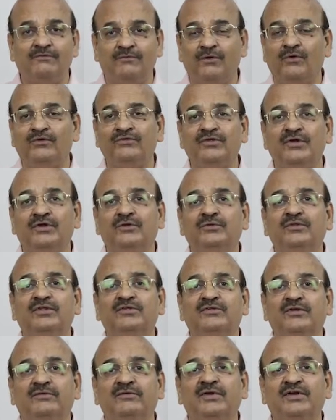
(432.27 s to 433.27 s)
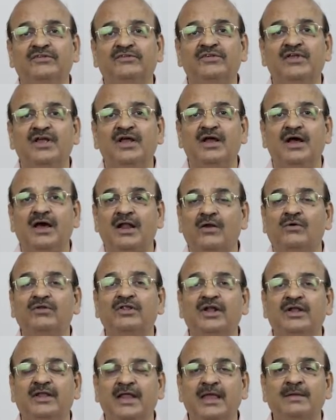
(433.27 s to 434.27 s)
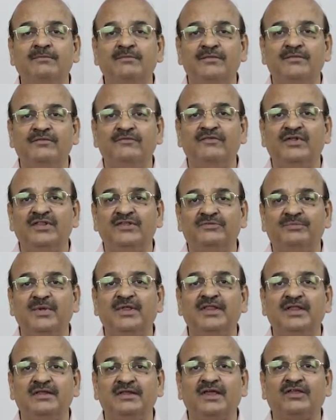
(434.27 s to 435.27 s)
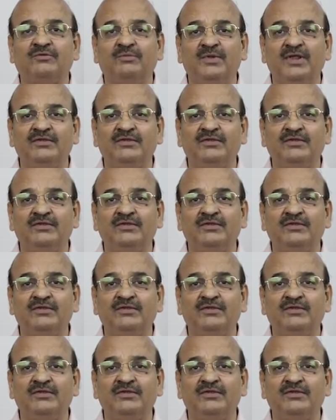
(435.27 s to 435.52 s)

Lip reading: flows into these rivers around that time when this bathing takes